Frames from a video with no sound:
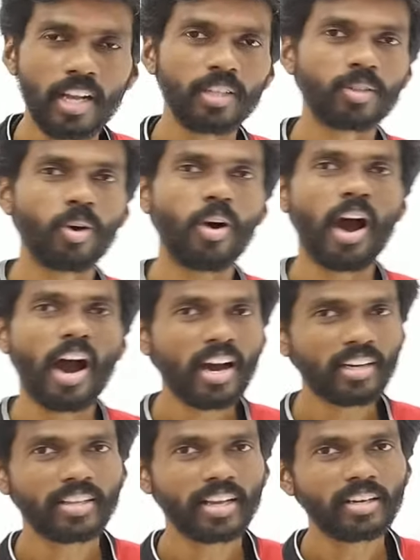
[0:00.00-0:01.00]
So
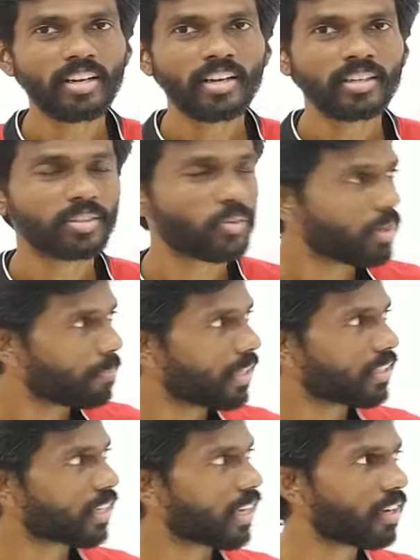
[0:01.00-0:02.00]
r there is
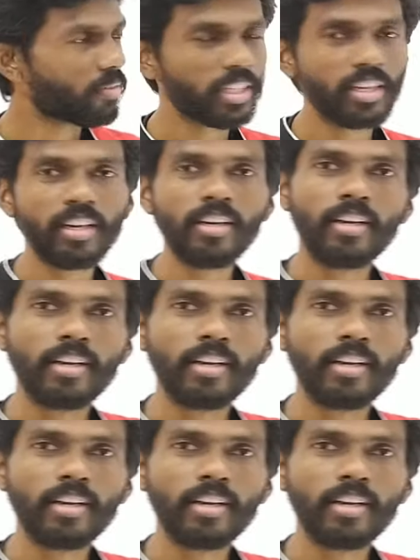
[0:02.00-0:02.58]
replaced here with the